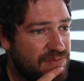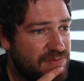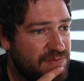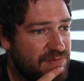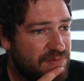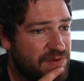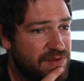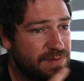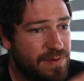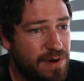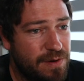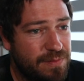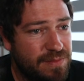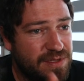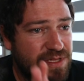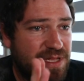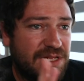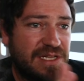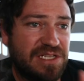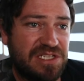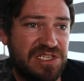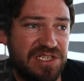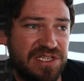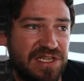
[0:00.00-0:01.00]
for the moment
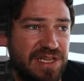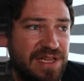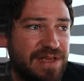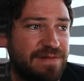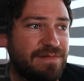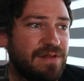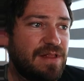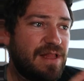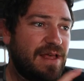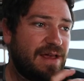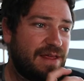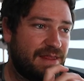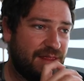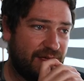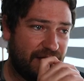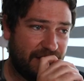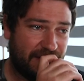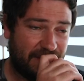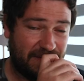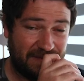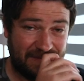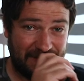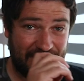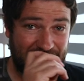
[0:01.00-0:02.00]
I'll just leave it like that
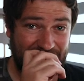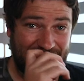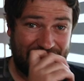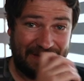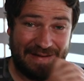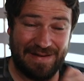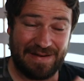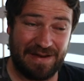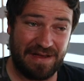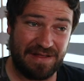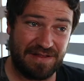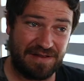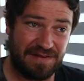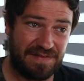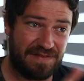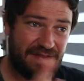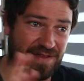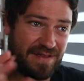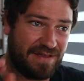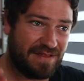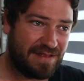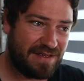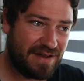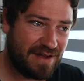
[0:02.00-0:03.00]
because I've got another
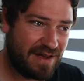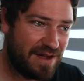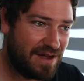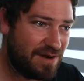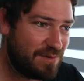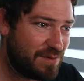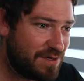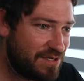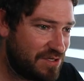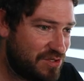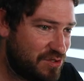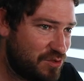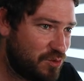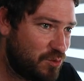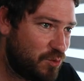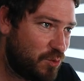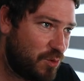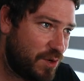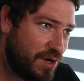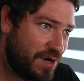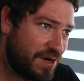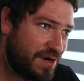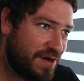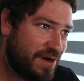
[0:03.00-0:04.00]
thing that I want to
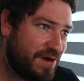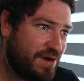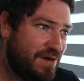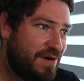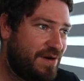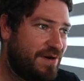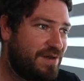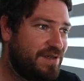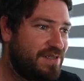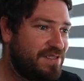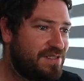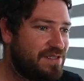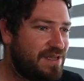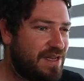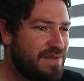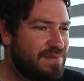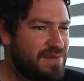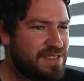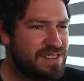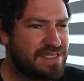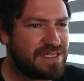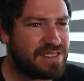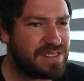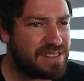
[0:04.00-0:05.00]
work on. So let
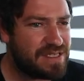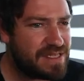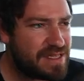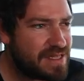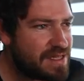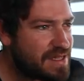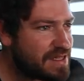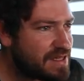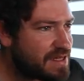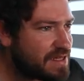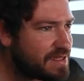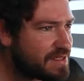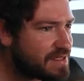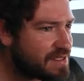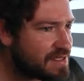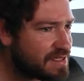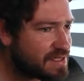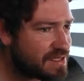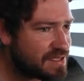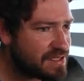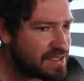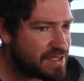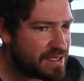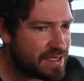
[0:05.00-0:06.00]
me just
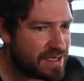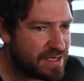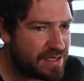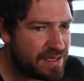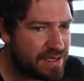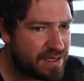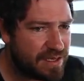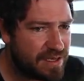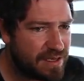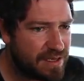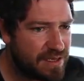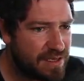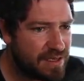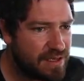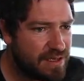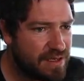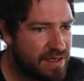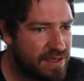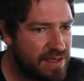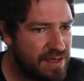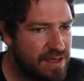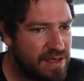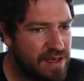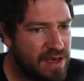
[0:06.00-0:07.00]
see.
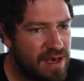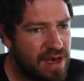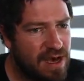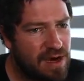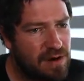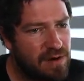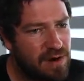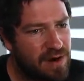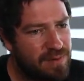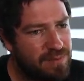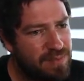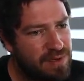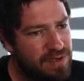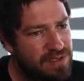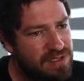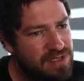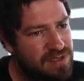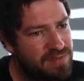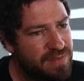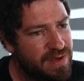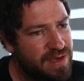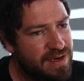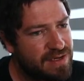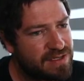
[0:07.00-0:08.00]
Oh, I built
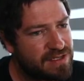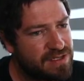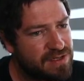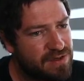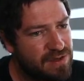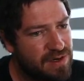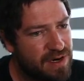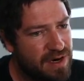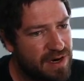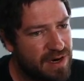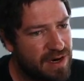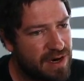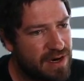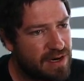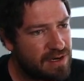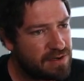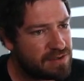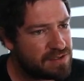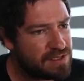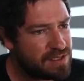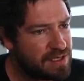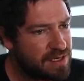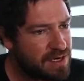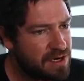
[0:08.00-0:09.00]
some extra
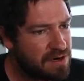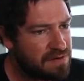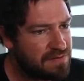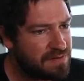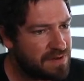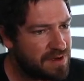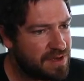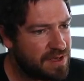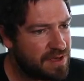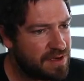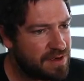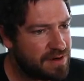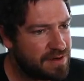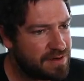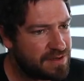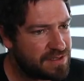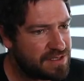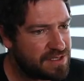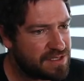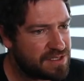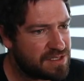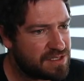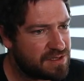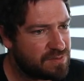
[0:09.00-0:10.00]
housing over here,
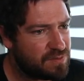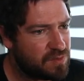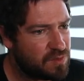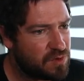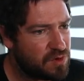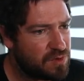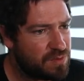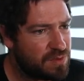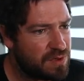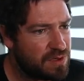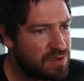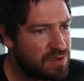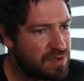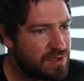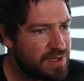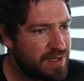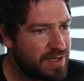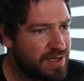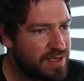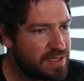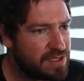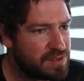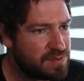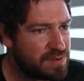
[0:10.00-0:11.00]
just some more
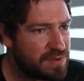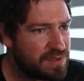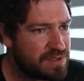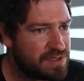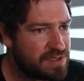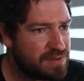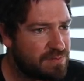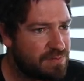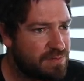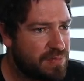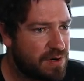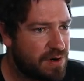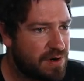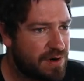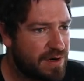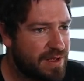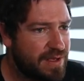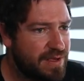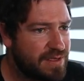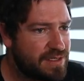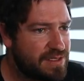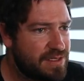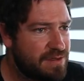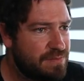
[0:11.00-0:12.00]
buildings with some
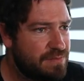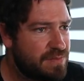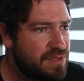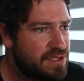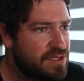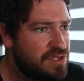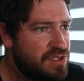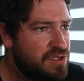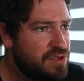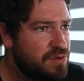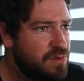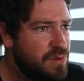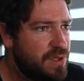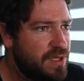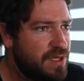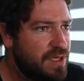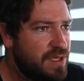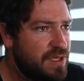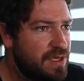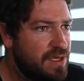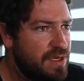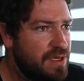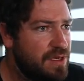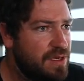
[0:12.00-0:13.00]
parkings in
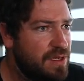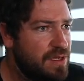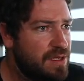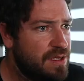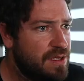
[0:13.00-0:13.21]
between,